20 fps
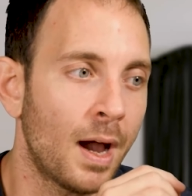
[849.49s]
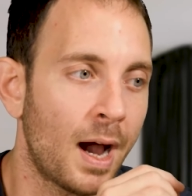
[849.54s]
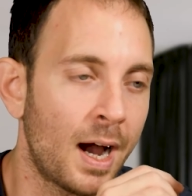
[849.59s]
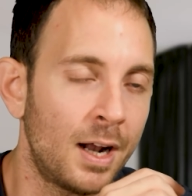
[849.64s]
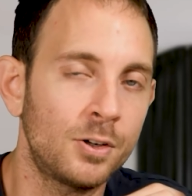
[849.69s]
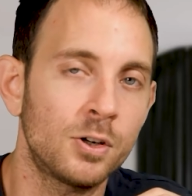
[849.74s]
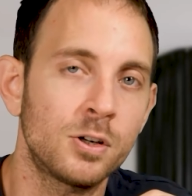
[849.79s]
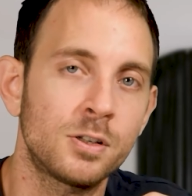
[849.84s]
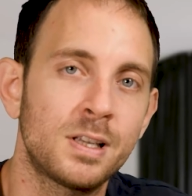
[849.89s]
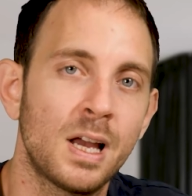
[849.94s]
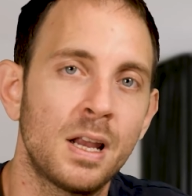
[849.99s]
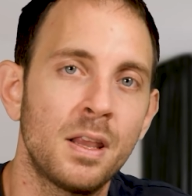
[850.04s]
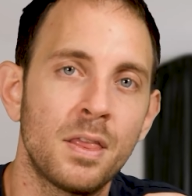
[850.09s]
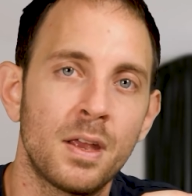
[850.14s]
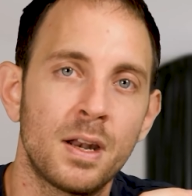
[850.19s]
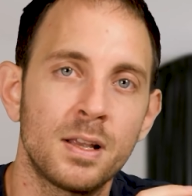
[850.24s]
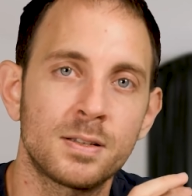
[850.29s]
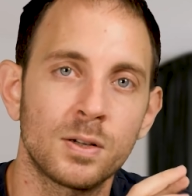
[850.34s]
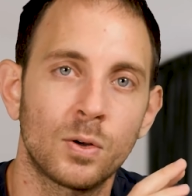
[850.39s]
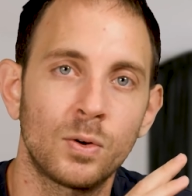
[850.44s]
understanding
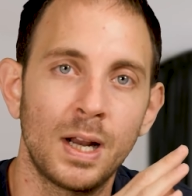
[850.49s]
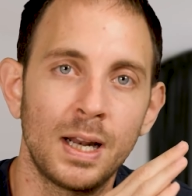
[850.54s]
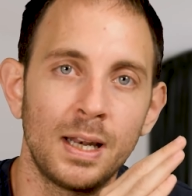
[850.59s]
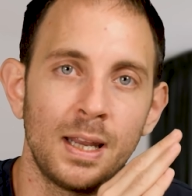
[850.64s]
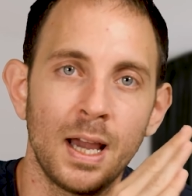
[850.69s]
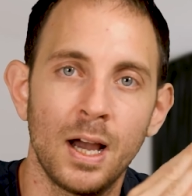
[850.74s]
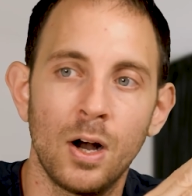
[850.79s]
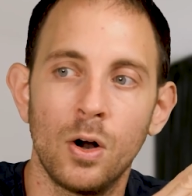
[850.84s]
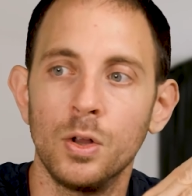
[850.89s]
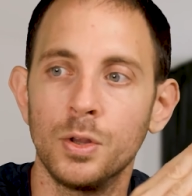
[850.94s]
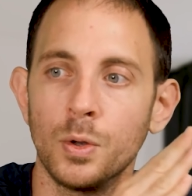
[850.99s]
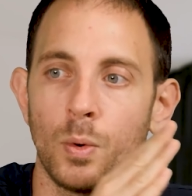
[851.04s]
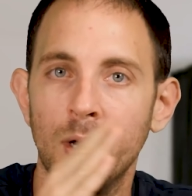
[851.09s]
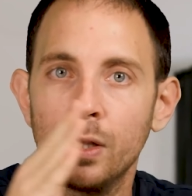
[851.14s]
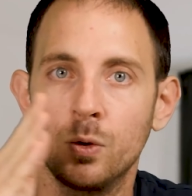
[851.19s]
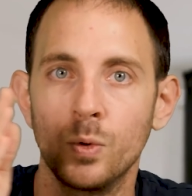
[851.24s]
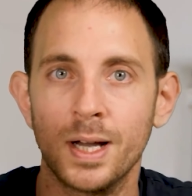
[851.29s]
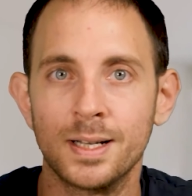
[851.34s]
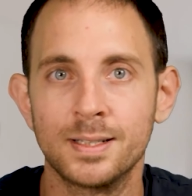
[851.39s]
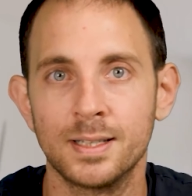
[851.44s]
that it's a good idea all the way to